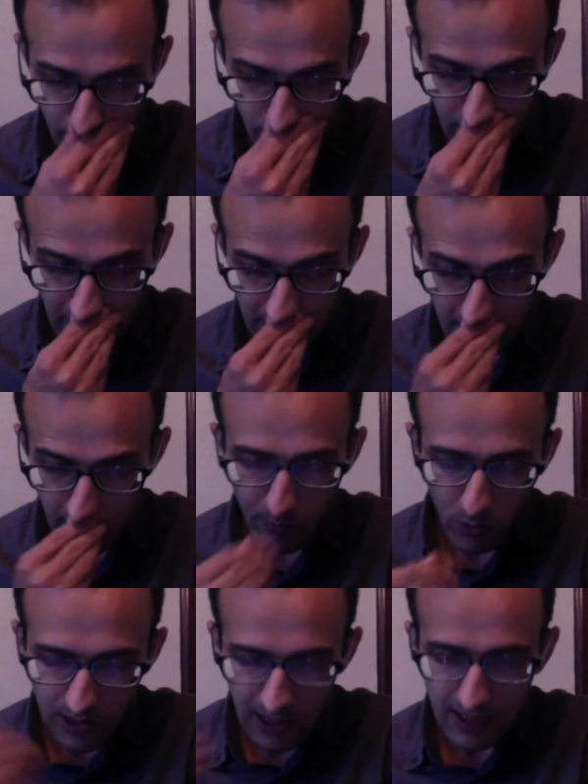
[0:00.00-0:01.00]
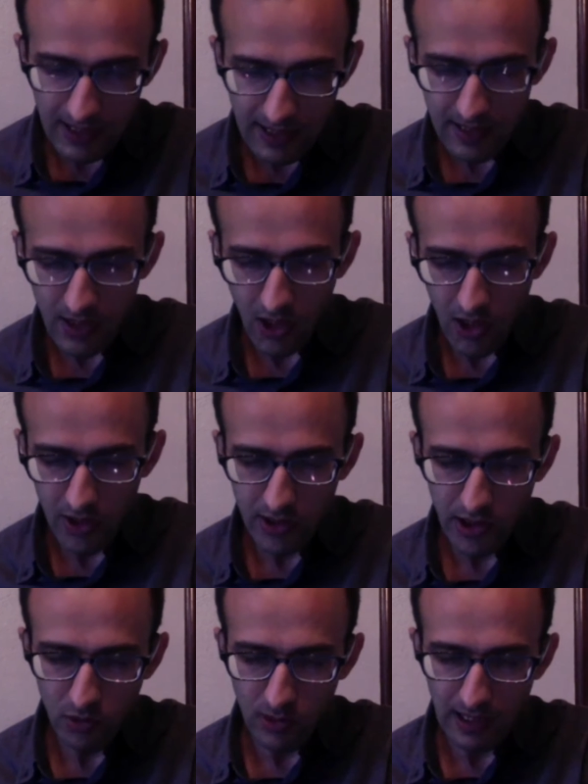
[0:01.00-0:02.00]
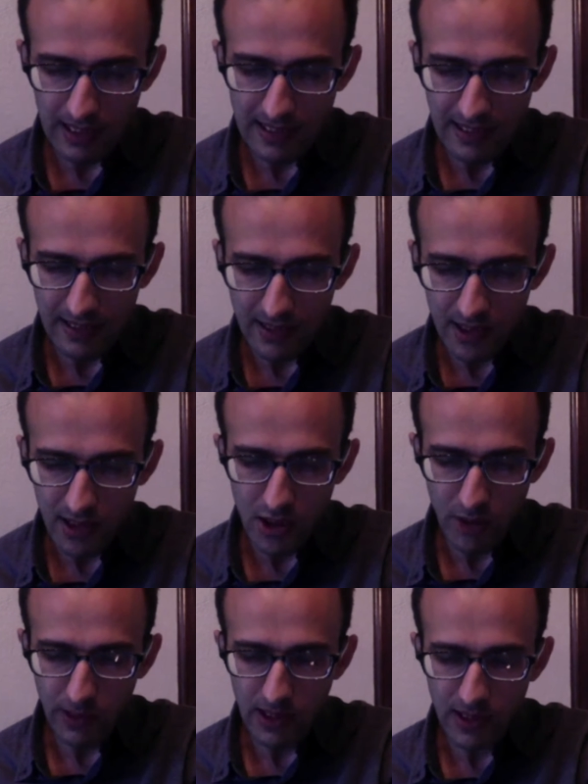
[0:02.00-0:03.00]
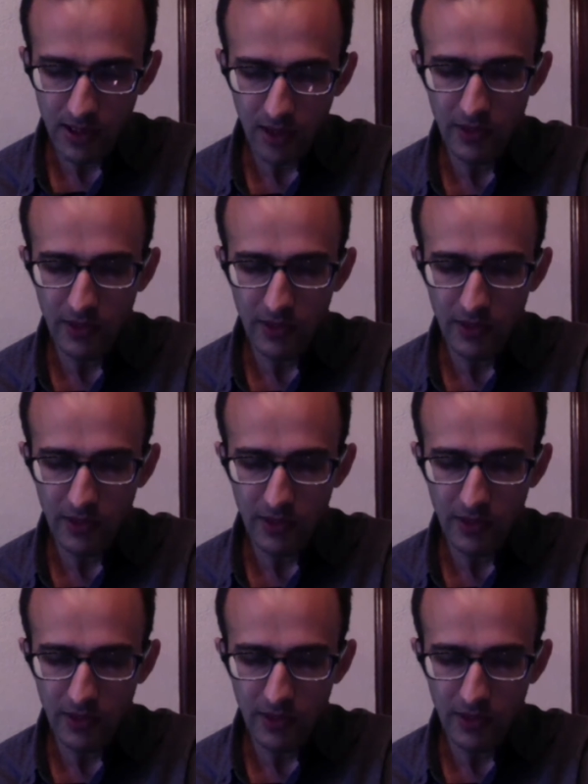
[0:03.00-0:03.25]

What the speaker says: that simultaneously articulates the intelligibility of